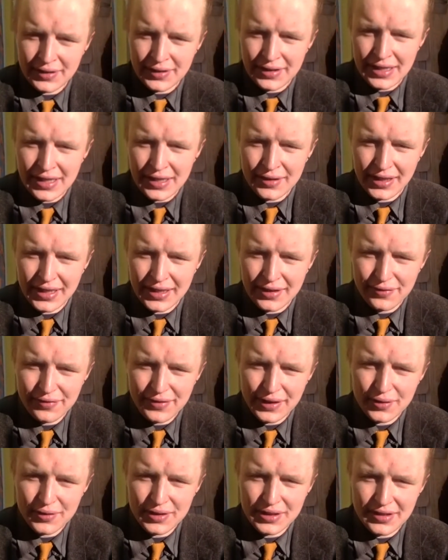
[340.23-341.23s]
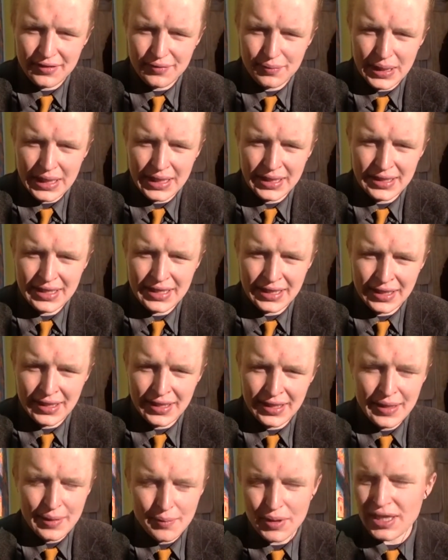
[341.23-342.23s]
kind of figurative painting.
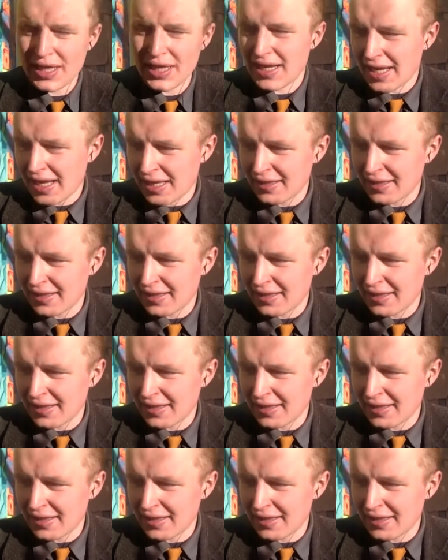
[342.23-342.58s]
But yeah,